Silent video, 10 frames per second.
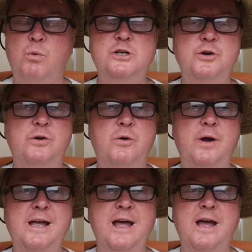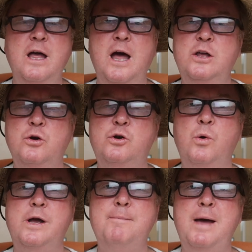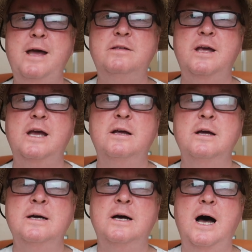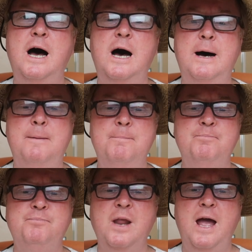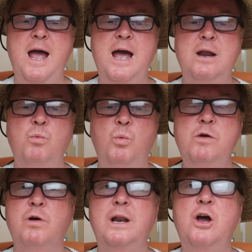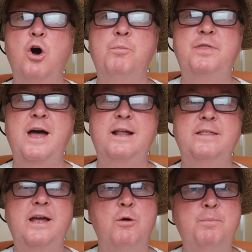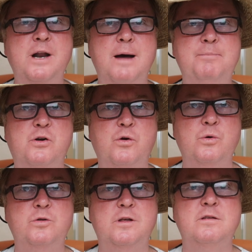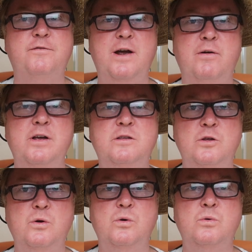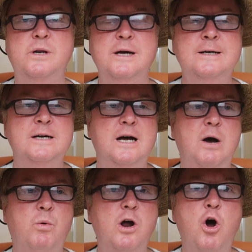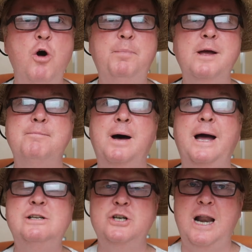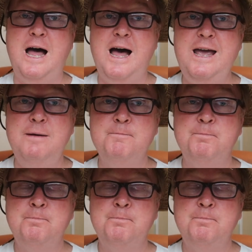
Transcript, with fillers: what you're doing. You're doing amazing, and we really hope that they open up the cruises very soon. We're hoping by July,